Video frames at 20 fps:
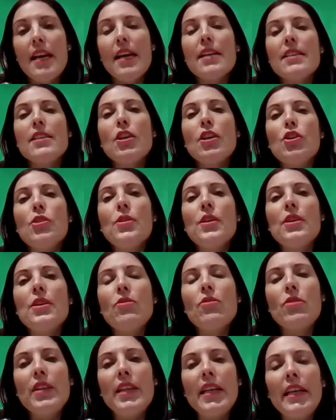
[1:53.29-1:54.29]
So you can
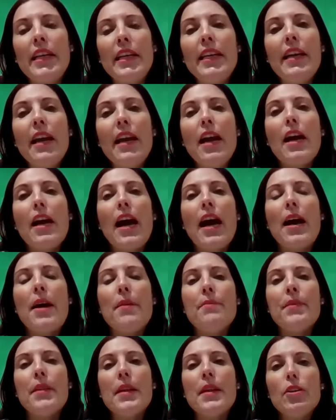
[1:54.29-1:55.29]
really
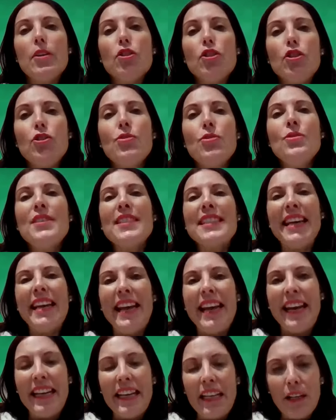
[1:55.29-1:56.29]
choose
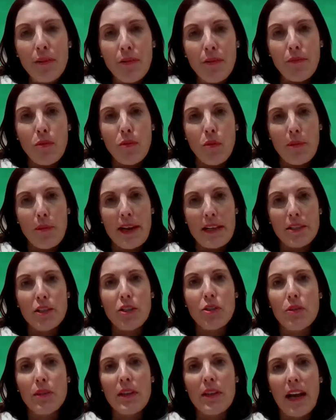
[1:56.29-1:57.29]
any format
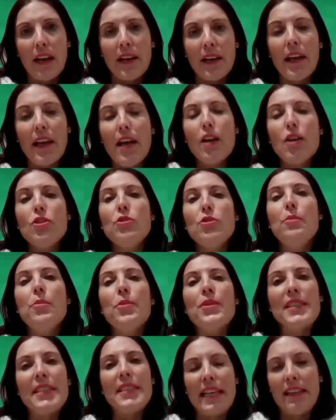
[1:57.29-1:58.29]
you like to
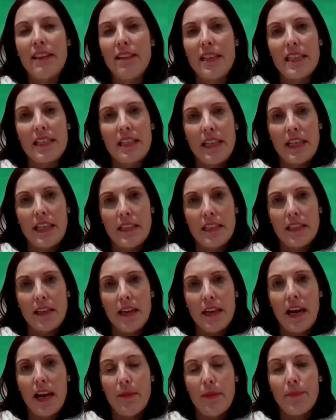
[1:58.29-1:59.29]
present this lesson
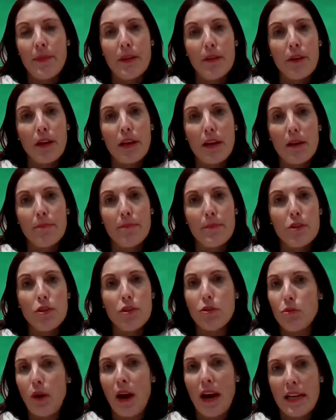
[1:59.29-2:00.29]

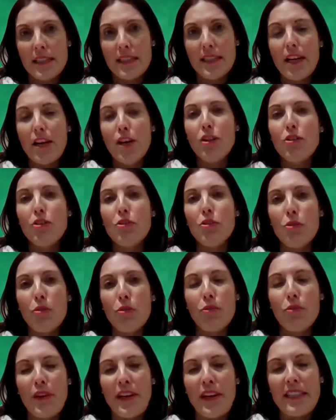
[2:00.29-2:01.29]
to us, to your
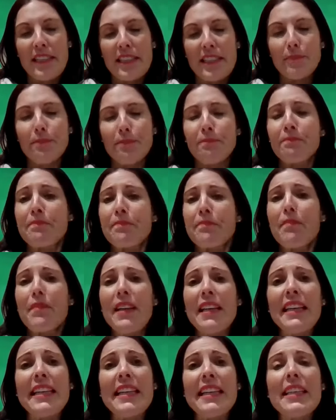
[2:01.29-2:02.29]
friends.
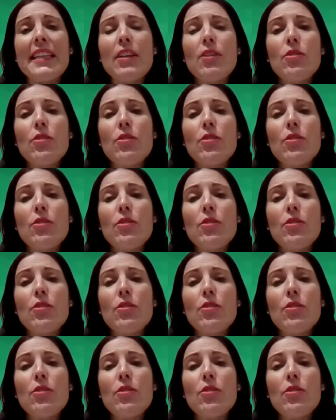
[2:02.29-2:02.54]
It can